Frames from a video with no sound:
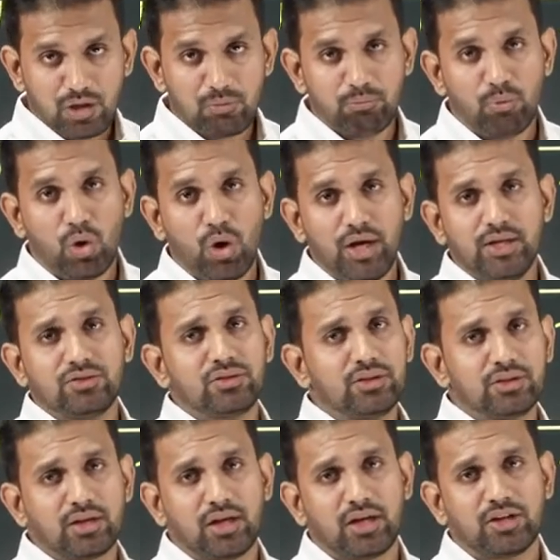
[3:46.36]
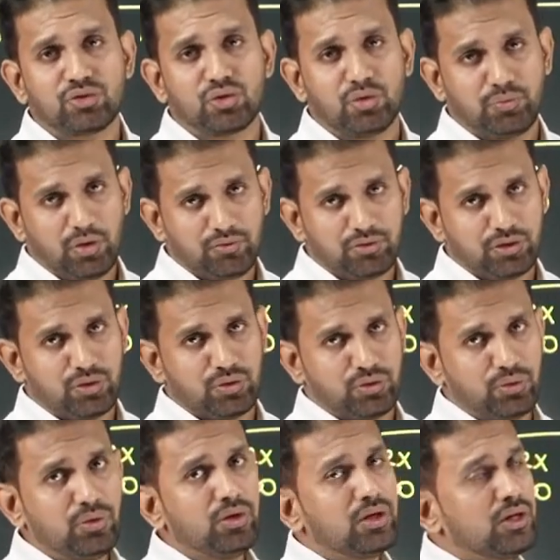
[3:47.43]
boys in the age group of 0
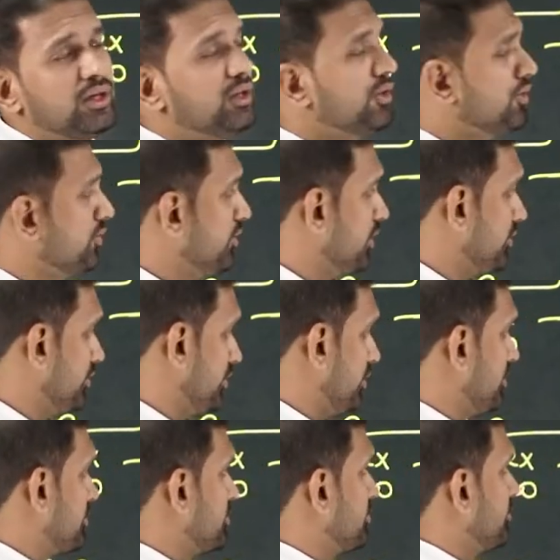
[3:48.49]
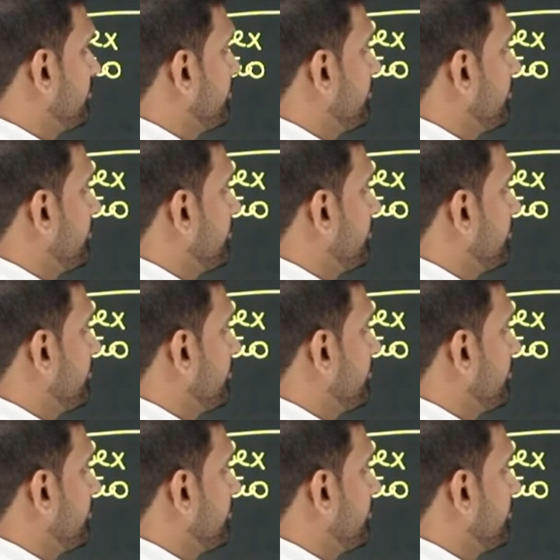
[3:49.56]
to 6 years.